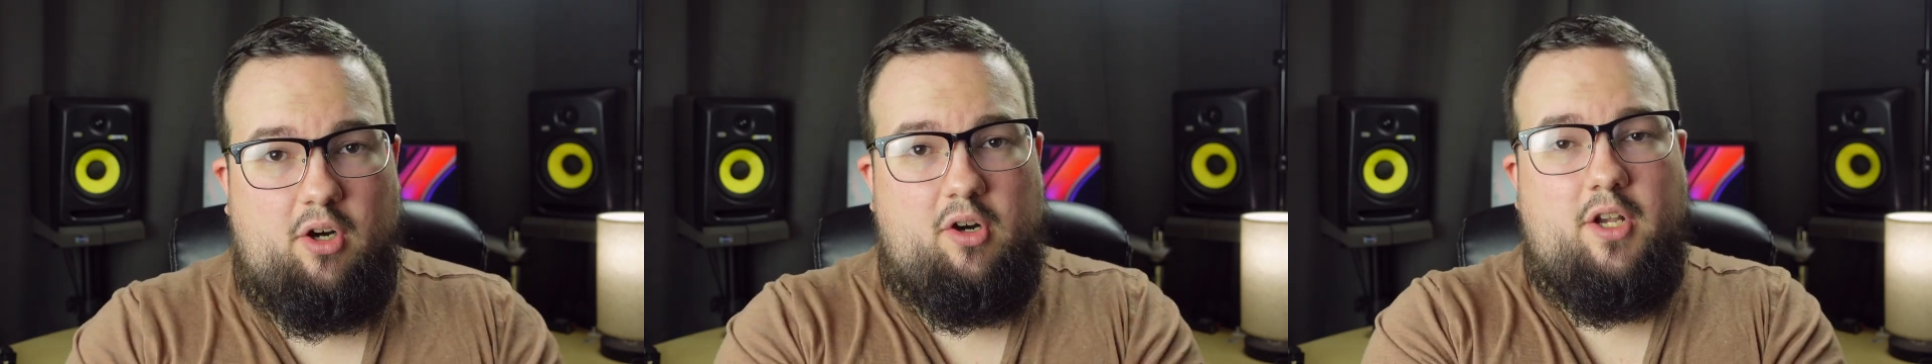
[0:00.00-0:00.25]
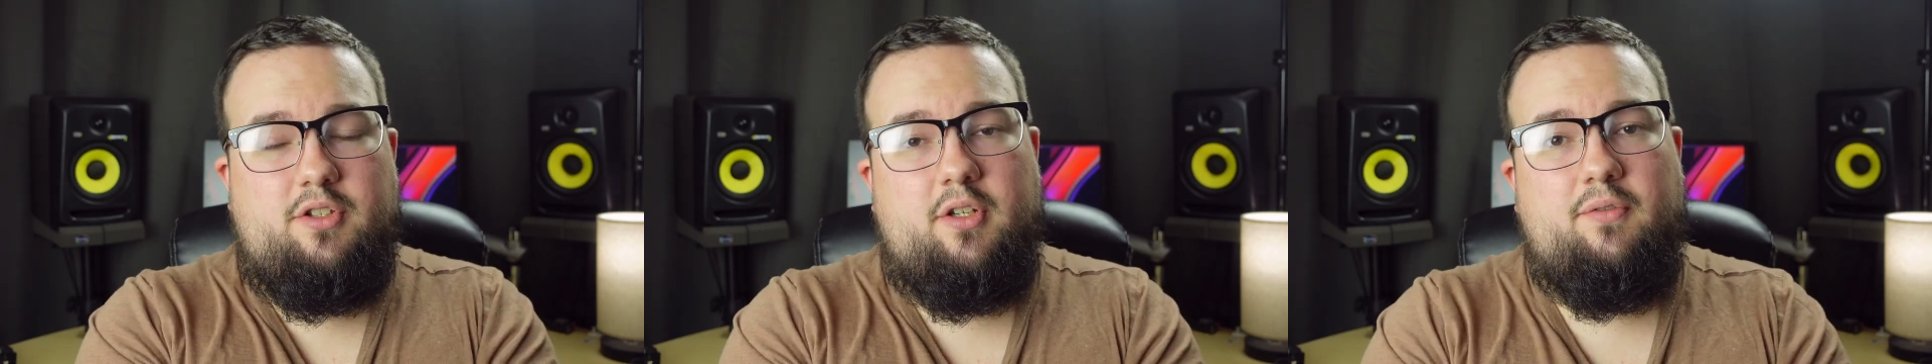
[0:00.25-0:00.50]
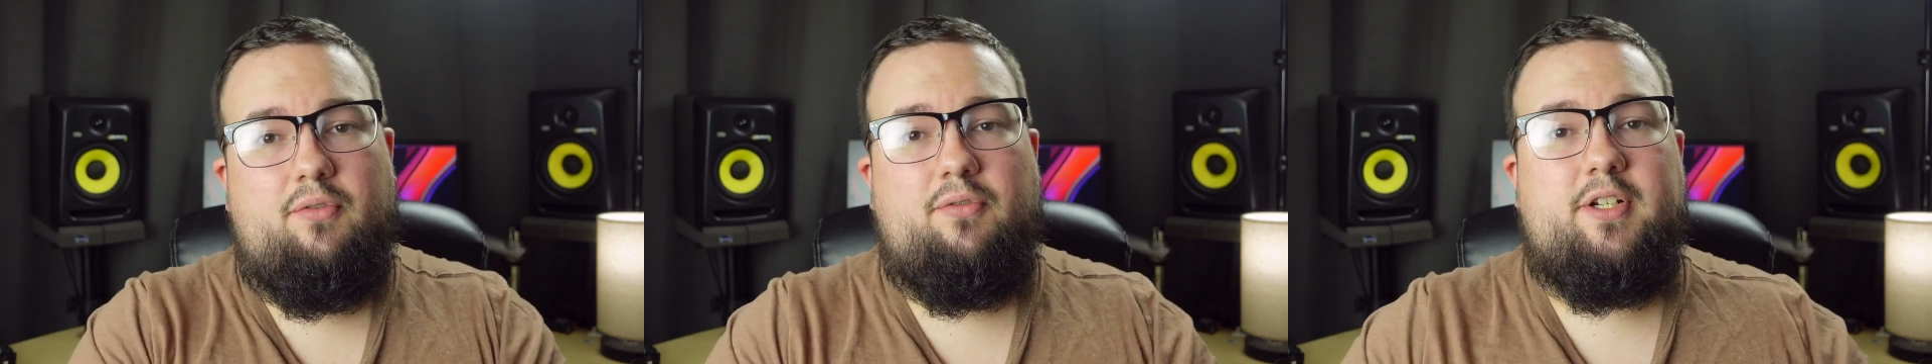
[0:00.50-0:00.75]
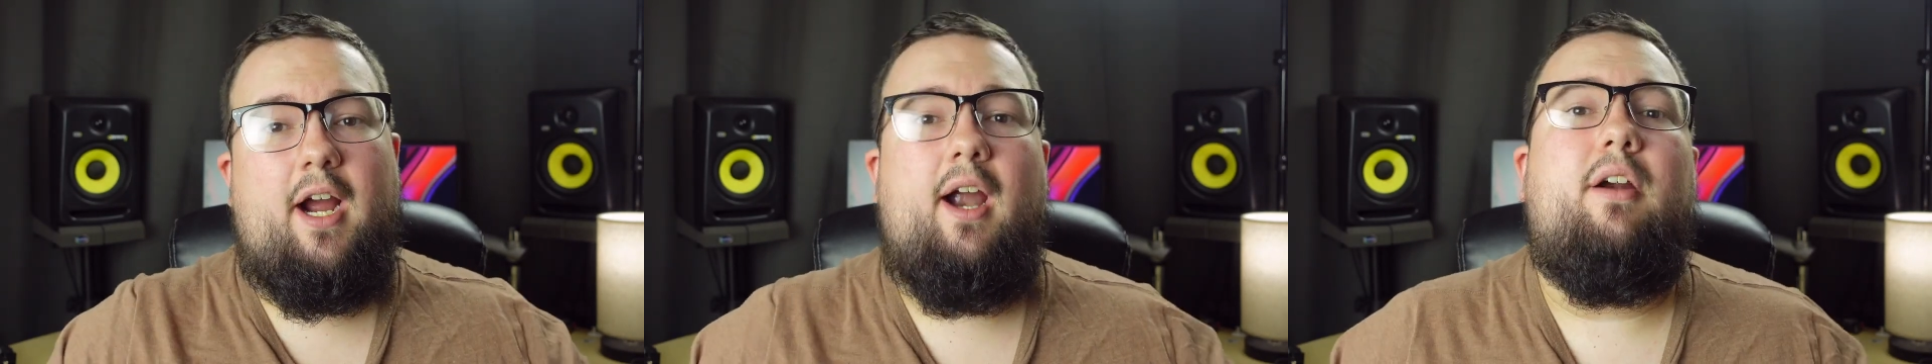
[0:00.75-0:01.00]
across the
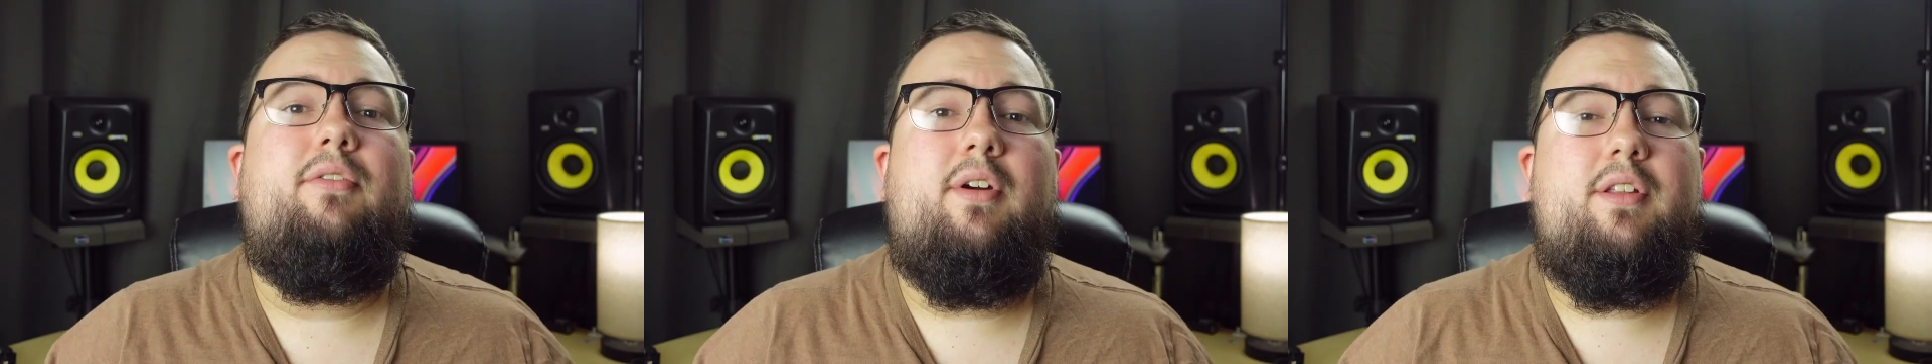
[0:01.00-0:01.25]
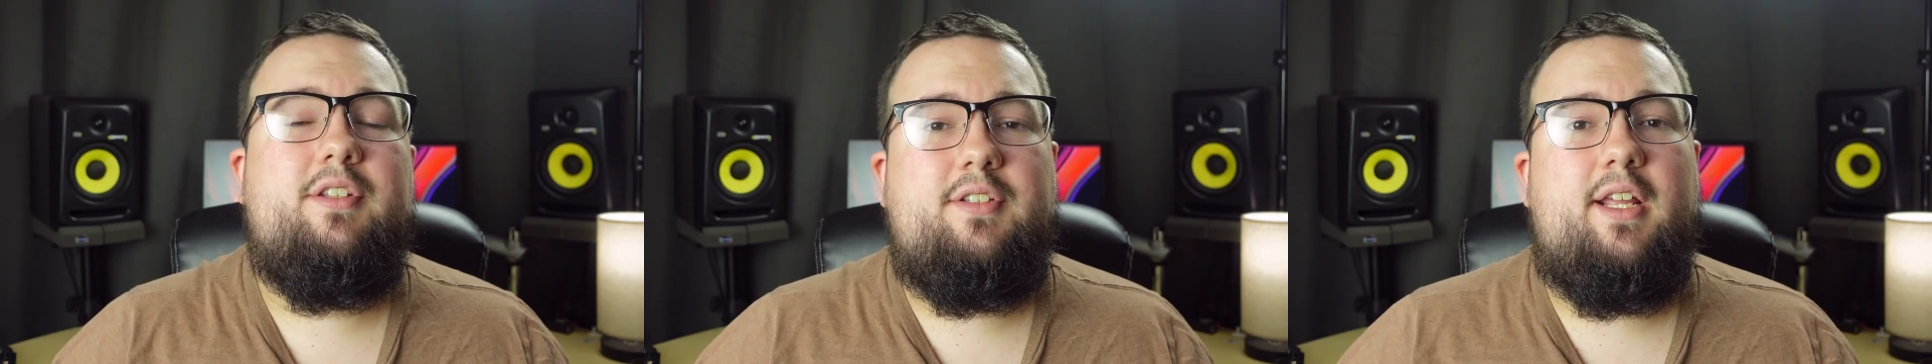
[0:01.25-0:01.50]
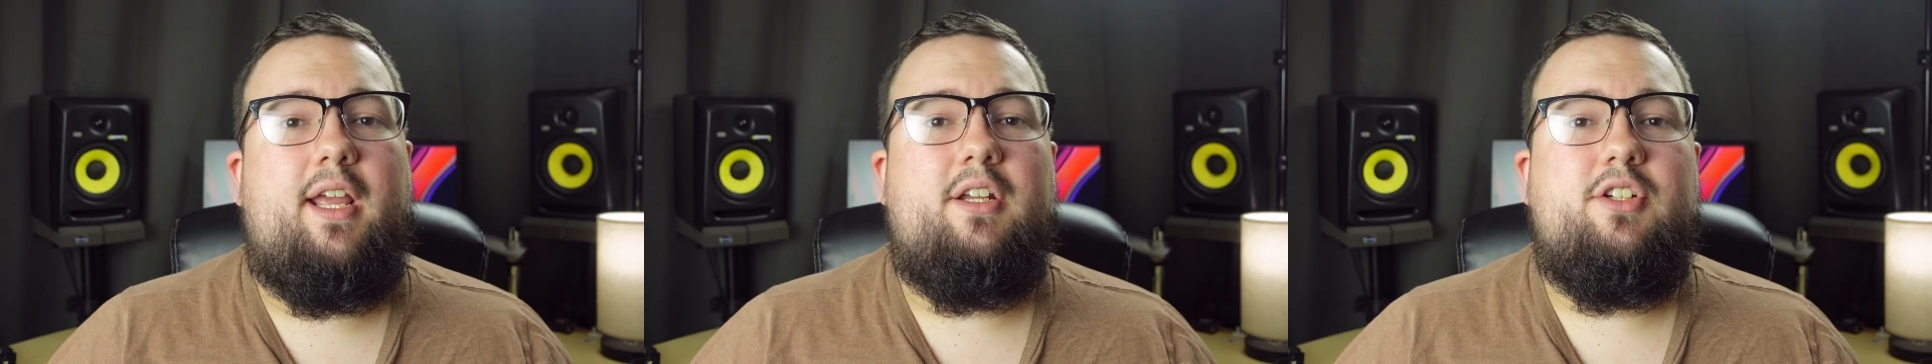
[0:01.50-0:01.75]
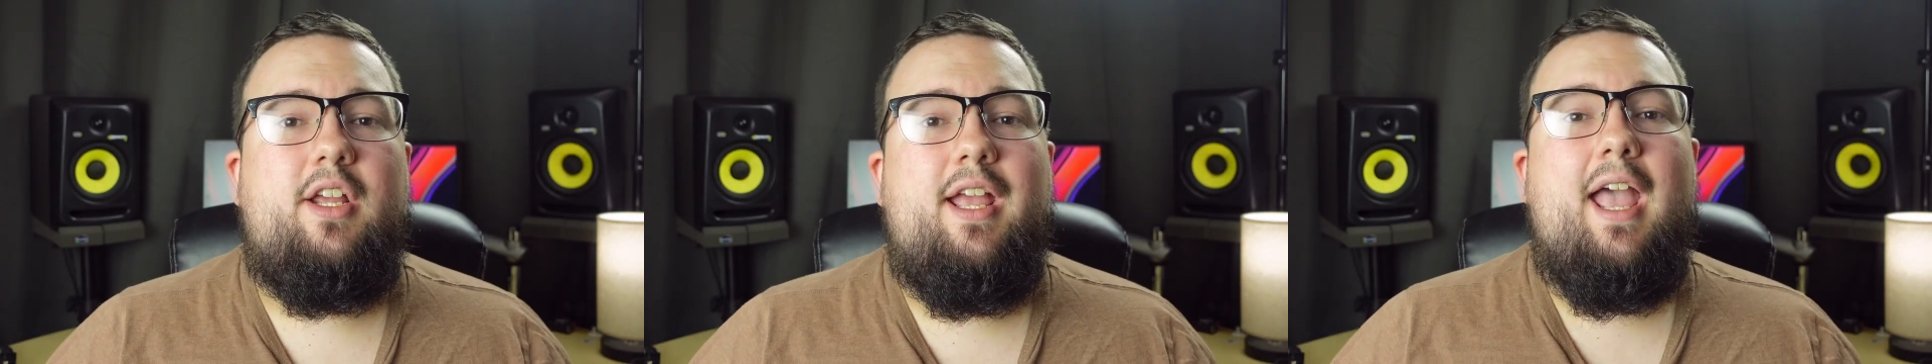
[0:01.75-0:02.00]
entire front of the
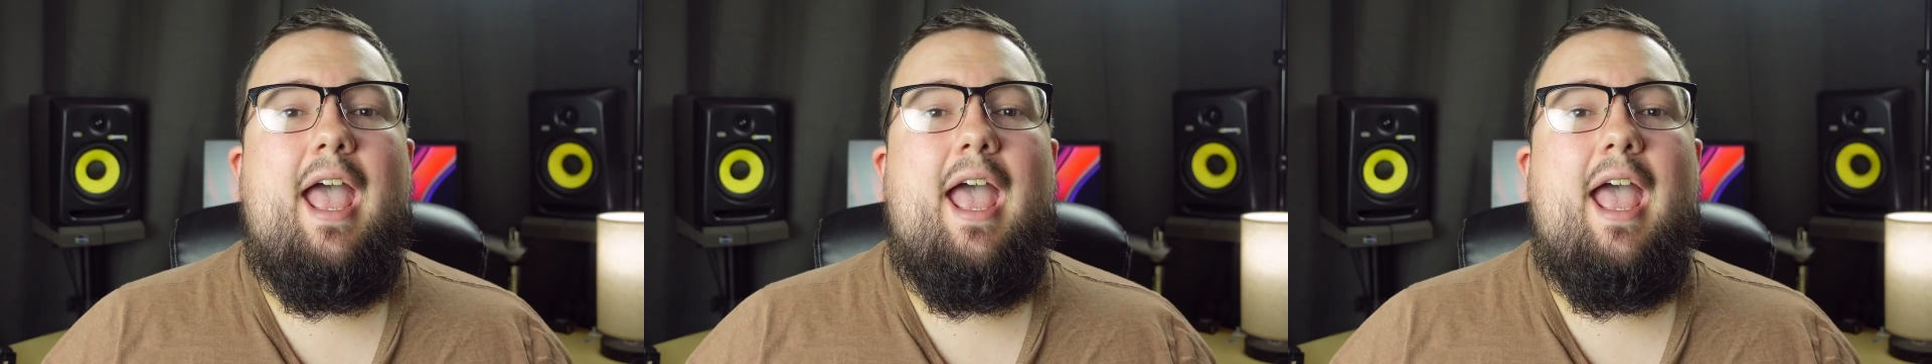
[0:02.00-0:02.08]
stage,